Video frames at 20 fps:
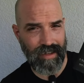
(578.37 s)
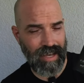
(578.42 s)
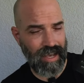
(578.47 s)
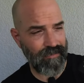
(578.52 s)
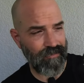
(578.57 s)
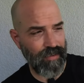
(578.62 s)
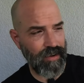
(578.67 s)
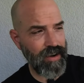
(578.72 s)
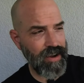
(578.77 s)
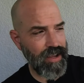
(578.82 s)

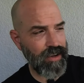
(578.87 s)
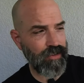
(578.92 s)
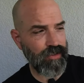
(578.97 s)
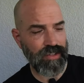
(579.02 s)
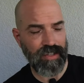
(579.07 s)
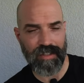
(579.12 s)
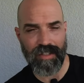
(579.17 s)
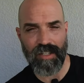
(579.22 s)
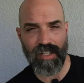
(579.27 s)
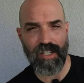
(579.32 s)
I'm very
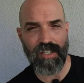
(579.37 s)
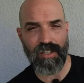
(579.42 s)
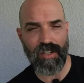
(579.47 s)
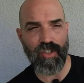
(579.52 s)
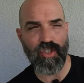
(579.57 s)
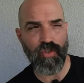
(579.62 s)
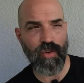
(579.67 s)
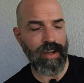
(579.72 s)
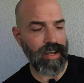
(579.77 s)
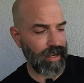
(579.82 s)
interested. This is
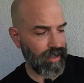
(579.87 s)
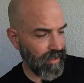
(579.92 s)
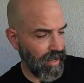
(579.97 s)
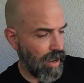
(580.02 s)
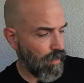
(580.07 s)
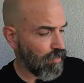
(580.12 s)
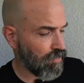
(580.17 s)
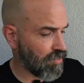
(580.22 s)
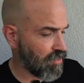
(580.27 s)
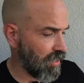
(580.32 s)
intriguing,
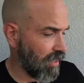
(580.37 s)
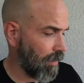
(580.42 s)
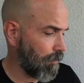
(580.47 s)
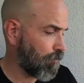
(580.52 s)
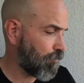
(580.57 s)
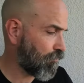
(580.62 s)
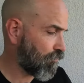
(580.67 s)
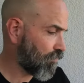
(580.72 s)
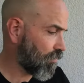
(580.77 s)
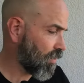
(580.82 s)
I will say.
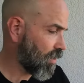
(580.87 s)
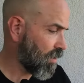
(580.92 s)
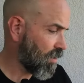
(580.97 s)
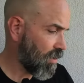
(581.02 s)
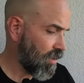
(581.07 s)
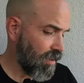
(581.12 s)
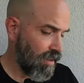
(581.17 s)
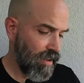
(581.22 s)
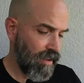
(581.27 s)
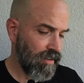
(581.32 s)
It
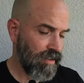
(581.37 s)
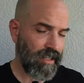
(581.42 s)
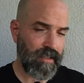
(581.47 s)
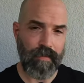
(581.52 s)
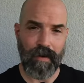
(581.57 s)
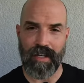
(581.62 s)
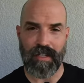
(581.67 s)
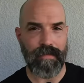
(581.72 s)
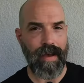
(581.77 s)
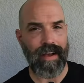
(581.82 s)
takes
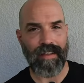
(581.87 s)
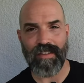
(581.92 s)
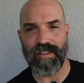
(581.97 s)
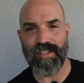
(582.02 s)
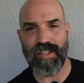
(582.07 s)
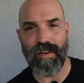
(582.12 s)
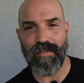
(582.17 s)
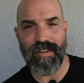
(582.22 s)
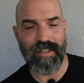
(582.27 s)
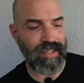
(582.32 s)
place back in the
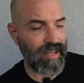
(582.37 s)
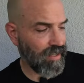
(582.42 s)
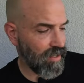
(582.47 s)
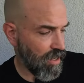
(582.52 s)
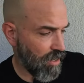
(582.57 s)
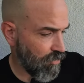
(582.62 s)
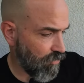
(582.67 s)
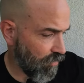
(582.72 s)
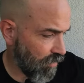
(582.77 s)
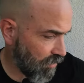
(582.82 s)

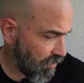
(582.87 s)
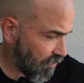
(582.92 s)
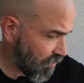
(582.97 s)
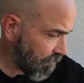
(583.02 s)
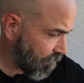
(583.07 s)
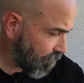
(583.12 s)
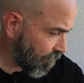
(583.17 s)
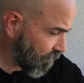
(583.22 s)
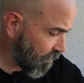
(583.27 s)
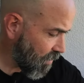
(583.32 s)

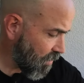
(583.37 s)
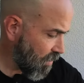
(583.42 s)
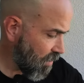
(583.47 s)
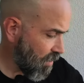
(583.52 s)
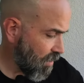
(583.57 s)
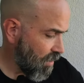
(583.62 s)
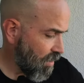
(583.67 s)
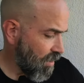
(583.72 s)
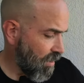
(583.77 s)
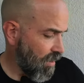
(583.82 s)
1700s,
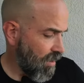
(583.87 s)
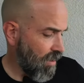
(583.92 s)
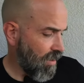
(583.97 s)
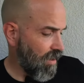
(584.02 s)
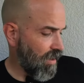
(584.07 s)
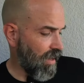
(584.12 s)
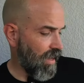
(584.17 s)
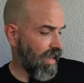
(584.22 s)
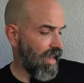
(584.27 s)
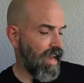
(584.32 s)

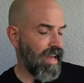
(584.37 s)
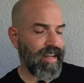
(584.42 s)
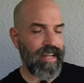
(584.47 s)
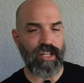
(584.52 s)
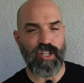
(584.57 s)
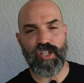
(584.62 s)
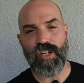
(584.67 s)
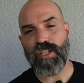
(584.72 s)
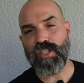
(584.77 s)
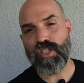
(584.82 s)
and I
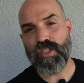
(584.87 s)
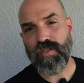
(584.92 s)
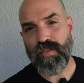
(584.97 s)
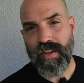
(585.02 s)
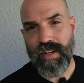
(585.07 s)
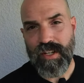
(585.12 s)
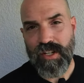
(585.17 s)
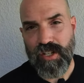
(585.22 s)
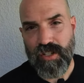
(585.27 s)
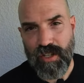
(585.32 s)
just
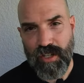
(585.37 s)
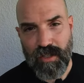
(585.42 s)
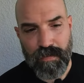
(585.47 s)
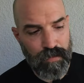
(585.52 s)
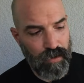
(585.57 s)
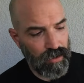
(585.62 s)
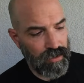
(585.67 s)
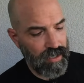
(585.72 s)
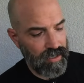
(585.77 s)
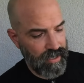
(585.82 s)
finished this
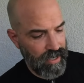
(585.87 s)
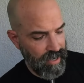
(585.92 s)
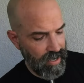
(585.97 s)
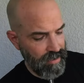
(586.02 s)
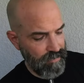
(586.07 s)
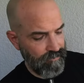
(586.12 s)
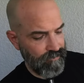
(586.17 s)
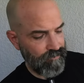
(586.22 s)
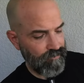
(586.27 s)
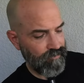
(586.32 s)
book
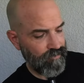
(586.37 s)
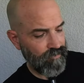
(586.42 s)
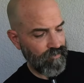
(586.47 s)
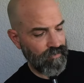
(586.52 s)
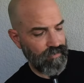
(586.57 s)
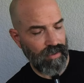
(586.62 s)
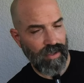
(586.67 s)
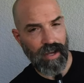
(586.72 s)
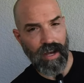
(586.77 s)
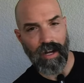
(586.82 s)
today
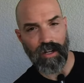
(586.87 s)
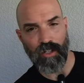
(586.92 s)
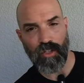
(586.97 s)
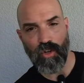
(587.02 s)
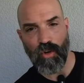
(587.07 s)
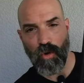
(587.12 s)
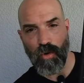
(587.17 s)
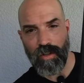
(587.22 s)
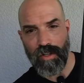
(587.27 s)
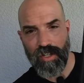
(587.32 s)
on
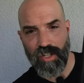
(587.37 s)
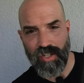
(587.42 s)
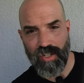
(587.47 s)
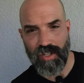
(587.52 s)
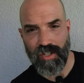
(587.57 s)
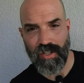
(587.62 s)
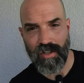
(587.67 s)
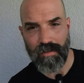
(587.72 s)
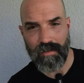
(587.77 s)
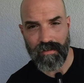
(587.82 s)

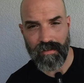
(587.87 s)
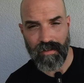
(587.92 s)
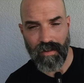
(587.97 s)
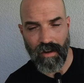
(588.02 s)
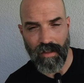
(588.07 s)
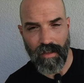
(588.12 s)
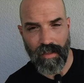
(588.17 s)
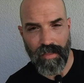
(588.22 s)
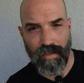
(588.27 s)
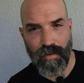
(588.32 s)
Coolidge,
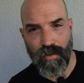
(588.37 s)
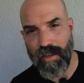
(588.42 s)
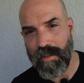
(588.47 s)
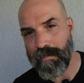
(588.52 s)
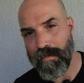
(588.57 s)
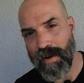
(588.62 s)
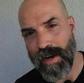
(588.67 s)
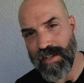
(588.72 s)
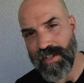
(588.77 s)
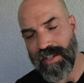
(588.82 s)
the
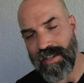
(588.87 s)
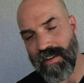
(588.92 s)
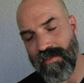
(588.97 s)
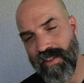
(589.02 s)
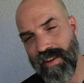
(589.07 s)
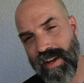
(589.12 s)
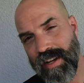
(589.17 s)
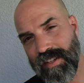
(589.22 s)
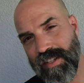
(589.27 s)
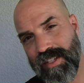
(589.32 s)
30th president of
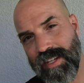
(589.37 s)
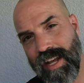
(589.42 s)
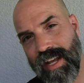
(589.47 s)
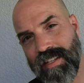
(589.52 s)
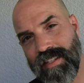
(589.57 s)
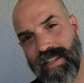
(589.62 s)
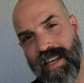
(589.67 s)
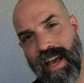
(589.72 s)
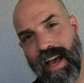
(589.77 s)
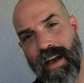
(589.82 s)
the United
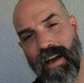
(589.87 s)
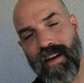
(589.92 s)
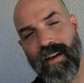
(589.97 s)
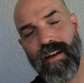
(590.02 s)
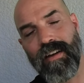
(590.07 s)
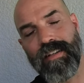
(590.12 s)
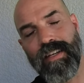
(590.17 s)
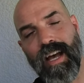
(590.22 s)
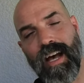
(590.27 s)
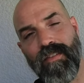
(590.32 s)
States,
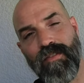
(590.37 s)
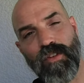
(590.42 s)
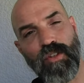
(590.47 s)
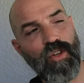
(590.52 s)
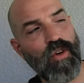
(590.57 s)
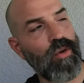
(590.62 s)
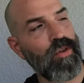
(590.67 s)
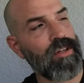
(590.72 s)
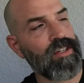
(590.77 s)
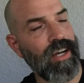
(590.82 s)
Calvin
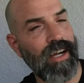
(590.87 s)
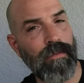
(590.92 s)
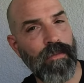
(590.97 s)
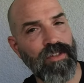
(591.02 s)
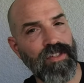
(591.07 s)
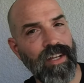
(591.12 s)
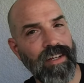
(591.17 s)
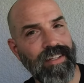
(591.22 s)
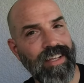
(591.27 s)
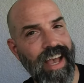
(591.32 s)
Coolidge. I
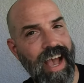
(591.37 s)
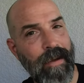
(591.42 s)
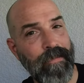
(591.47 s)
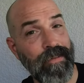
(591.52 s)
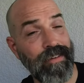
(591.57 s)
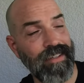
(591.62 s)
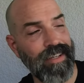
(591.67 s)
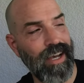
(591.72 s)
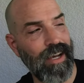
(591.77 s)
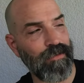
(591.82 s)
almost said
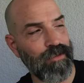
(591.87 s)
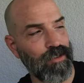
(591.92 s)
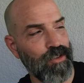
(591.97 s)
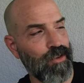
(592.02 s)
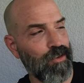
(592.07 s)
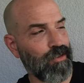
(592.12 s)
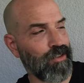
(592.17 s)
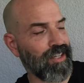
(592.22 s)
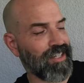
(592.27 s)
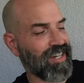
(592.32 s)
Captain Calvin
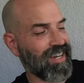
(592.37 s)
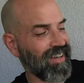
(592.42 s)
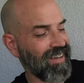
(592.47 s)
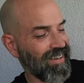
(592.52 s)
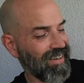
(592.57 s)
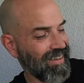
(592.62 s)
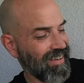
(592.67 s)
Coolidge.